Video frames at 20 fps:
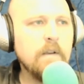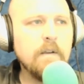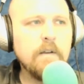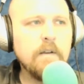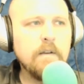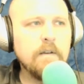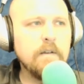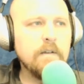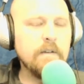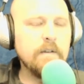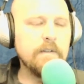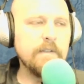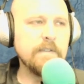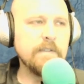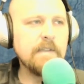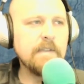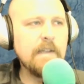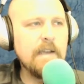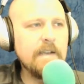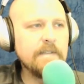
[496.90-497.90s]
In this
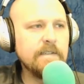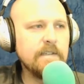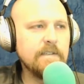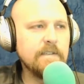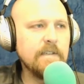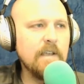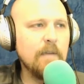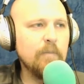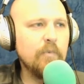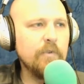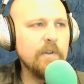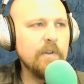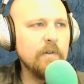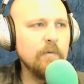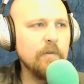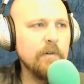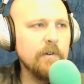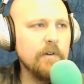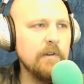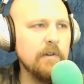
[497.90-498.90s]
last example that we're
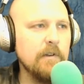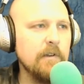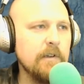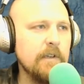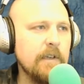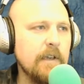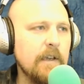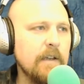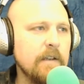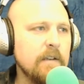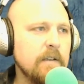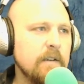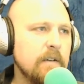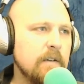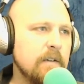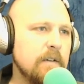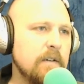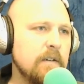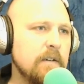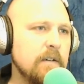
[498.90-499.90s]
going to look at,
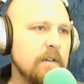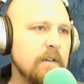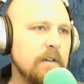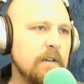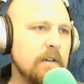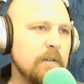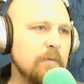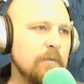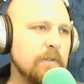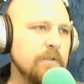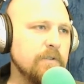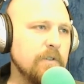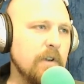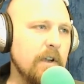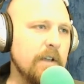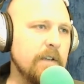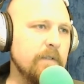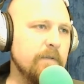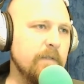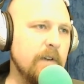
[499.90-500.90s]
we're trying
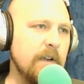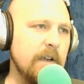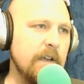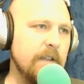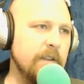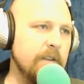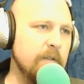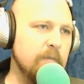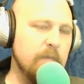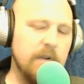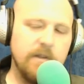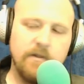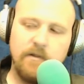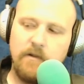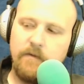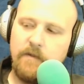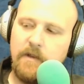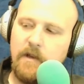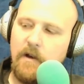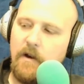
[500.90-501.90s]
to find the measure of
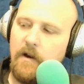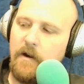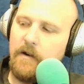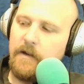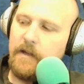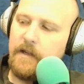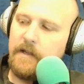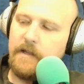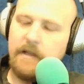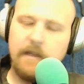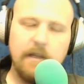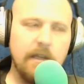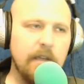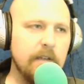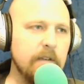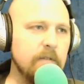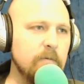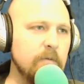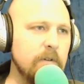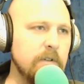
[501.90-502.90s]
the arc indicated,
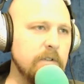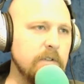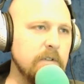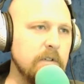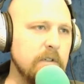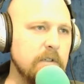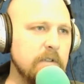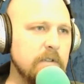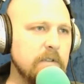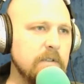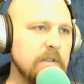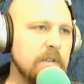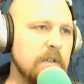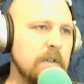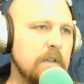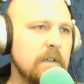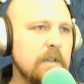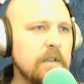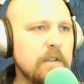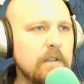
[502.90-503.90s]
which is
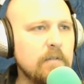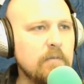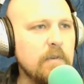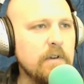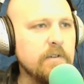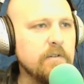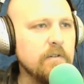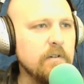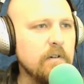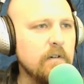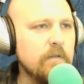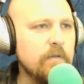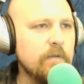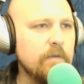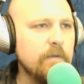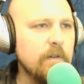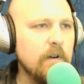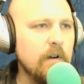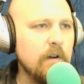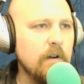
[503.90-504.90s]
the measure of
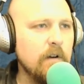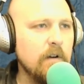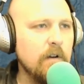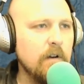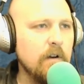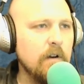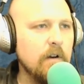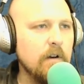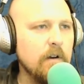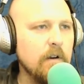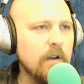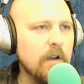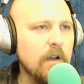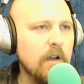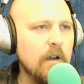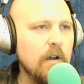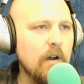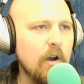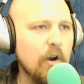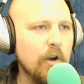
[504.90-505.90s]
our
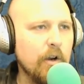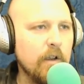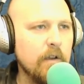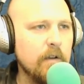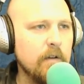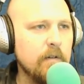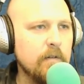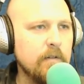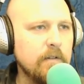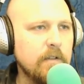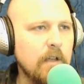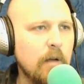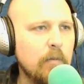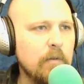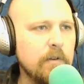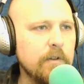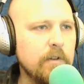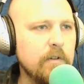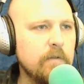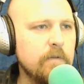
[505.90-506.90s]
arc
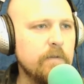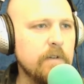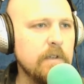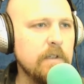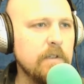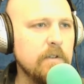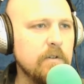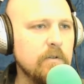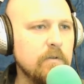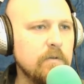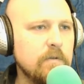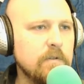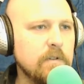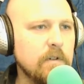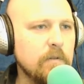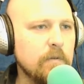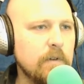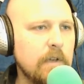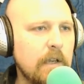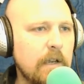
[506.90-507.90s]
WVU. So
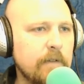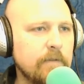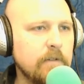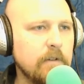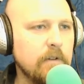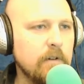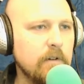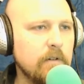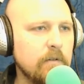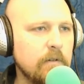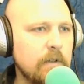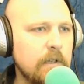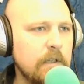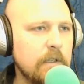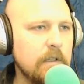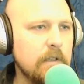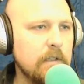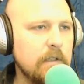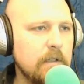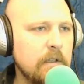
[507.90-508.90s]
we have to go
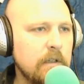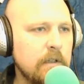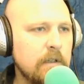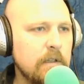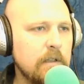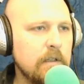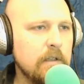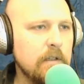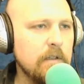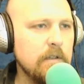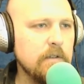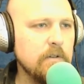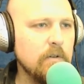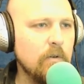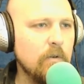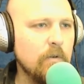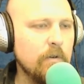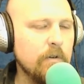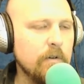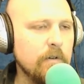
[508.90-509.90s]
in this
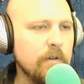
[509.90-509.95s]
order.